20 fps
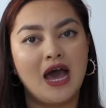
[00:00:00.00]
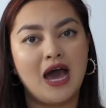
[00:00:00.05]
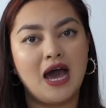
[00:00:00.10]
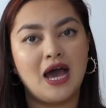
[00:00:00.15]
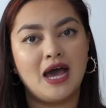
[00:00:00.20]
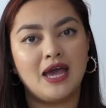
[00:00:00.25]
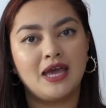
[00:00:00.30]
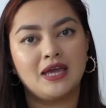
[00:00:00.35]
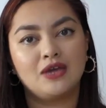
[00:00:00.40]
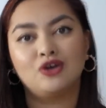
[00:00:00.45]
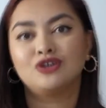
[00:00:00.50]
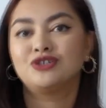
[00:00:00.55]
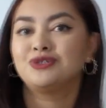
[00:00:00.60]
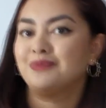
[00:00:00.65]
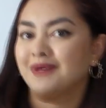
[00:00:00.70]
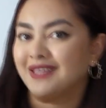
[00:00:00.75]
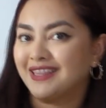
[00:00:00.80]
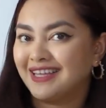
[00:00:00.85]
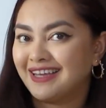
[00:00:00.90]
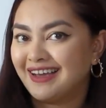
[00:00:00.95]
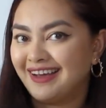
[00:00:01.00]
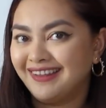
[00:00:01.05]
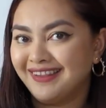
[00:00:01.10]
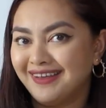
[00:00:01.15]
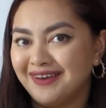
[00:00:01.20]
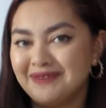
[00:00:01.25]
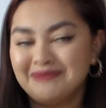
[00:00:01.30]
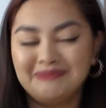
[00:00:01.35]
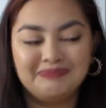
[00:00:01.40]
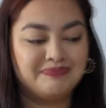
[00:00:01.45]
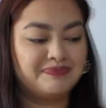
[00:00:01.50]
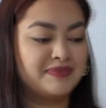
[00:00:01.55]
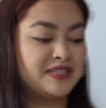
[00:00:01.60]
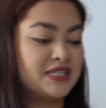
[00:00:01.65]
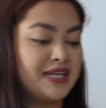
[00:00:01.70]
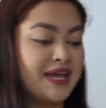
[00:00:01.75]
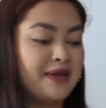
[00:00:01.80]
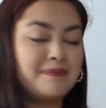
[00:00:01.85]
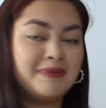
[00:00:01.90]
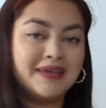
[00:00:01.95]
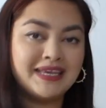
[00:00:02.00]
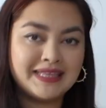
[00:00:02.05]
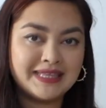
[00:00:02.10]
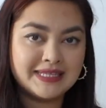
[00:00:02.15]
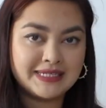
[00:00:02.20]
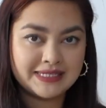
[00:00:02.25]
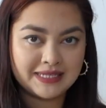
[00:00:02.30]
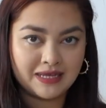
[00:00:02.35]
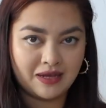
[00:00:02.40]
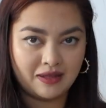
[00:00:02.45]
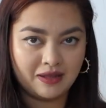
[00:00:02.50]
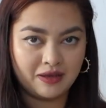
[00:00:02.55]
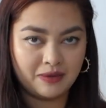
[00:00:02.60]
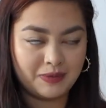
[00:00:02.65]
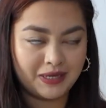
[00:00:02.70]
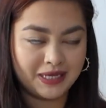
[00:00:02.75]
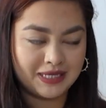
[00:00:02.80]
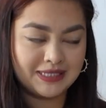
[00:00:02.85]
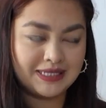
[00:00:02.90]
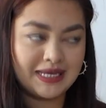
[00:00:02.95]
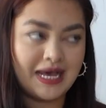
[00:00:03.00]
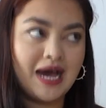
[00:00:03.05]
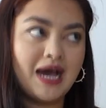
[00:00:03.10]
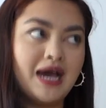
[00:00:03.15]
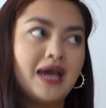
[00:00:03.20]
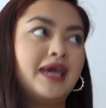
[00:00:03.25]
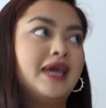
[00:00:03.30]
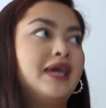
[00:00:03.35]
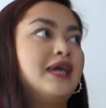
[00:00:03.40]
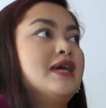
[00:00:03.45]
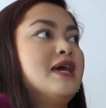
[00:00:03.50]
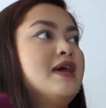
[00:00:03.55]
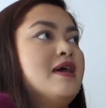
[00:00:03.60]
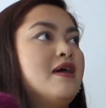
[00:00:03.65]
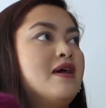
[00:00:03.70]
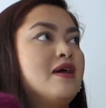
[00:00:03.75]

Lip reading: I got to pick the color. So I picked this color because I